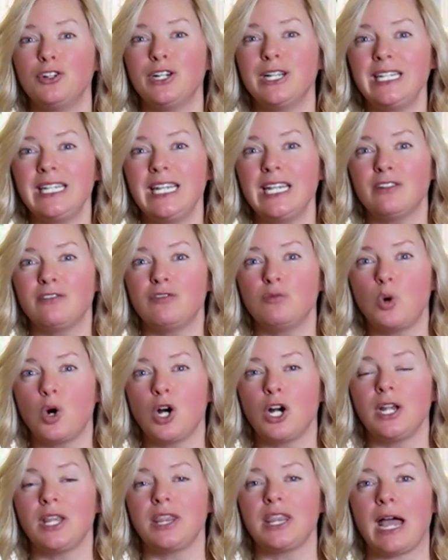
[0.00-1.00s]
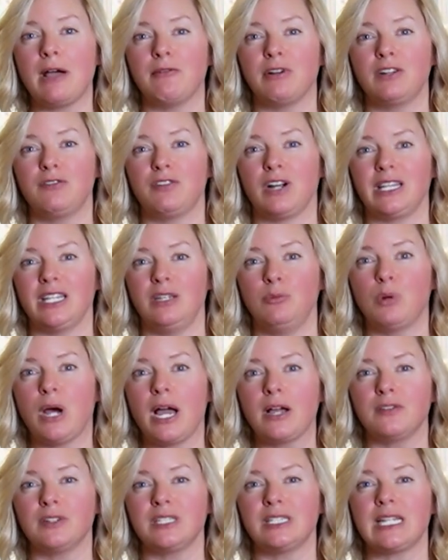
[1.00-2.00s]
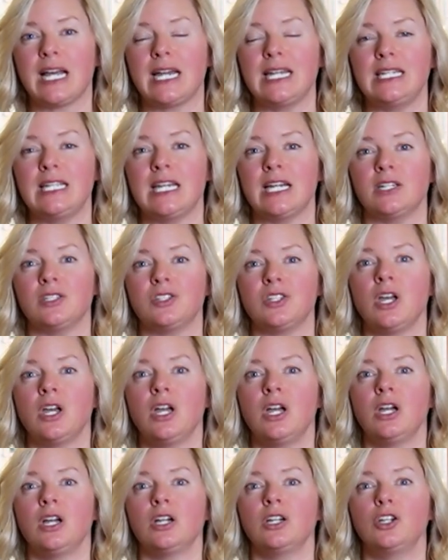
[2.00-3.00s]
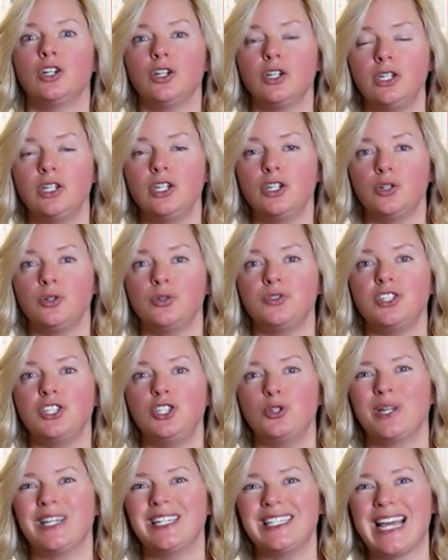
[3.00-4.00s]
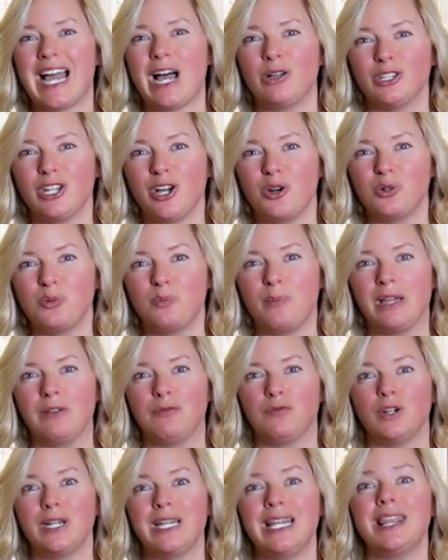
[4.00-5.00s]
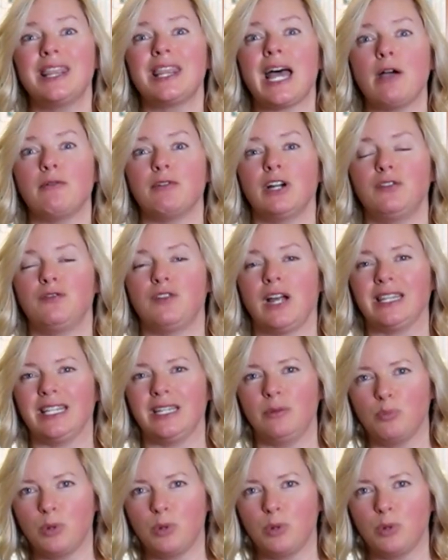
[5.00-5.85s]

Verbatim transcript: you're in need of more thyroid-friendly breakfast ideas, good news, you can download my free thyroid-friendly